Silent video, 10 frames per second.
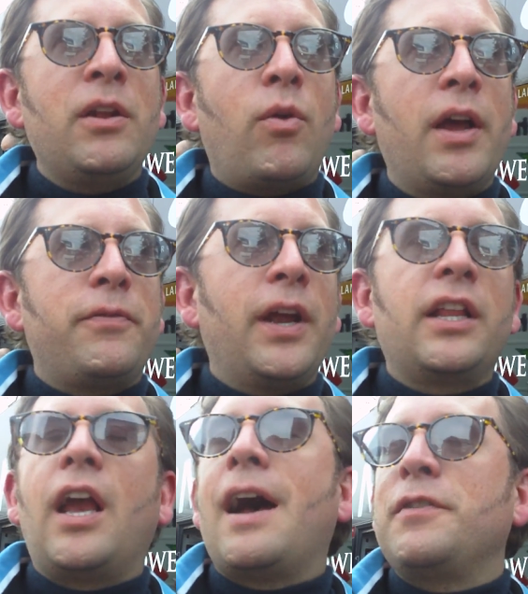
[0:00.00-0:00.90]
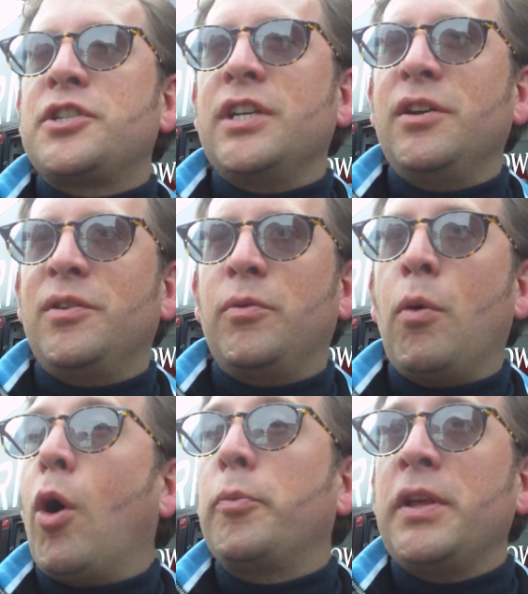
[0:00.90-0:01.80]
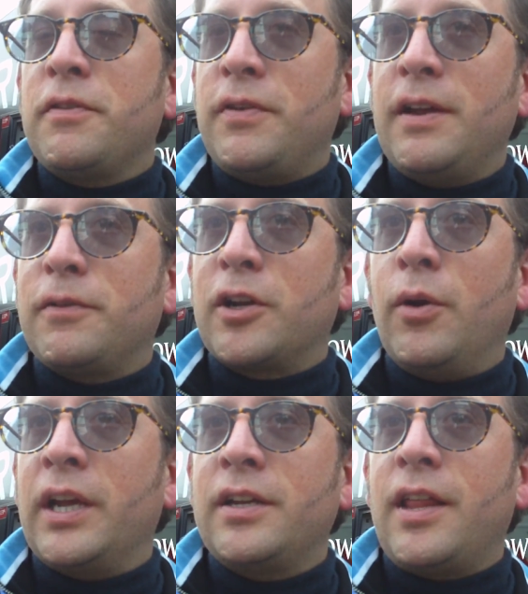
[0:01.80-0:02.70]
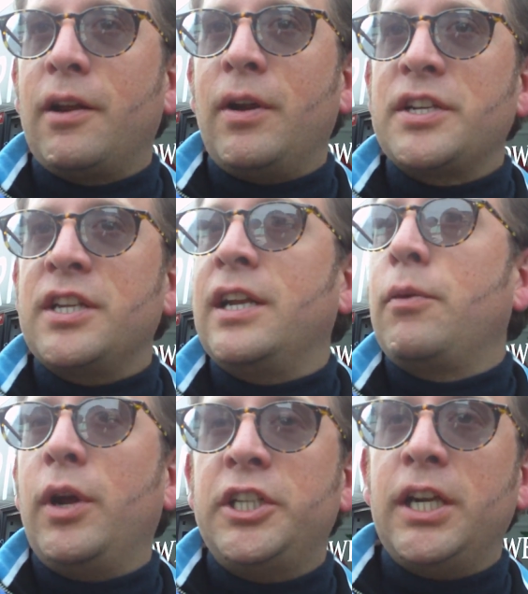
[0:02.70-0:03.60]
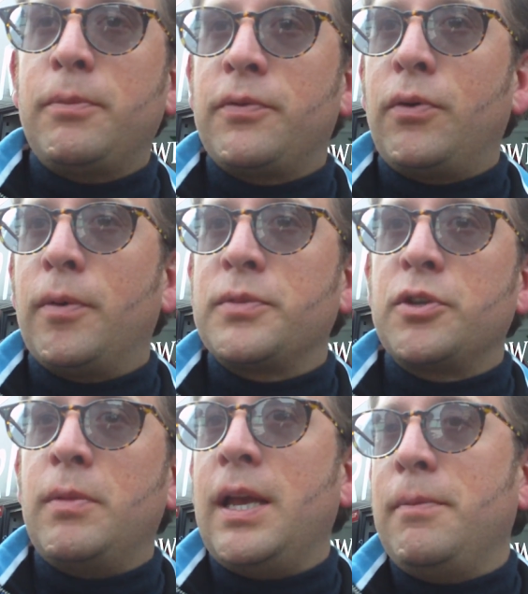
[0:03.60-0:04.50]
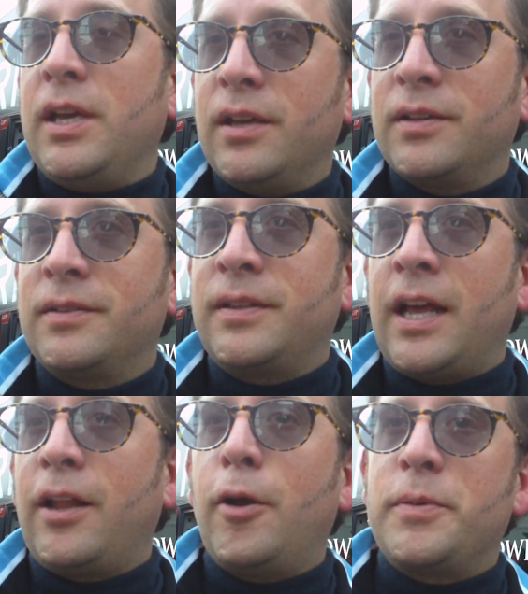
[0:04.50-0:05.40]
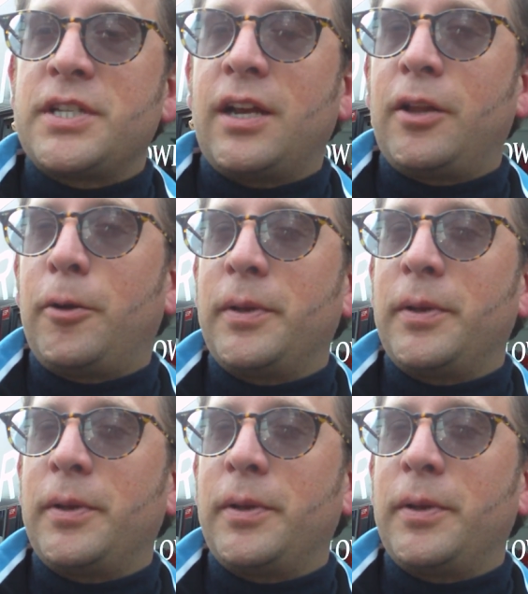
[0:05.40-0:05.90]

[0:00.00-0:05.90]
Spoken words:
quite frankly, obviously, we won't be the favorite going into that race in any way, shape, or form. So maybe that'll help us out a little